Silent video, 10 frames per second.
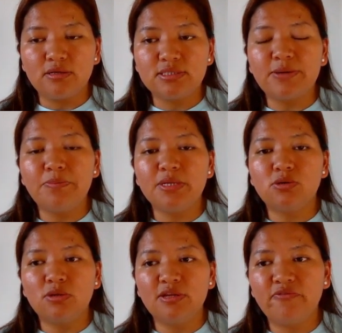submit
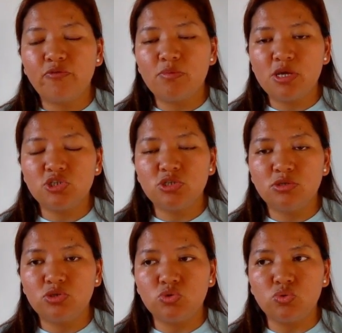all the
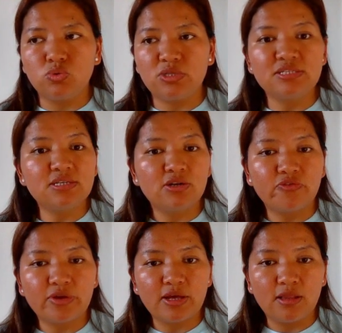information to the
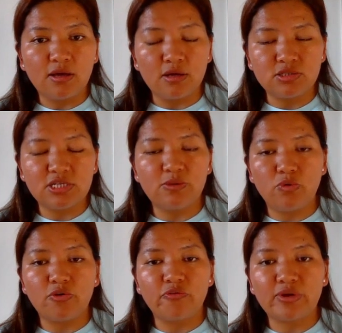State
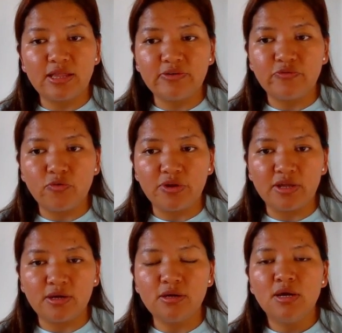Board of
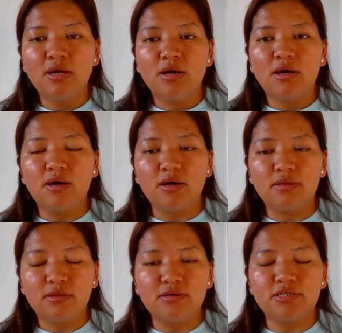California,
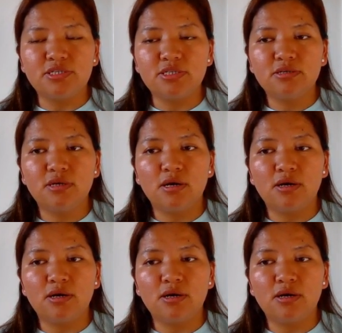the nursing,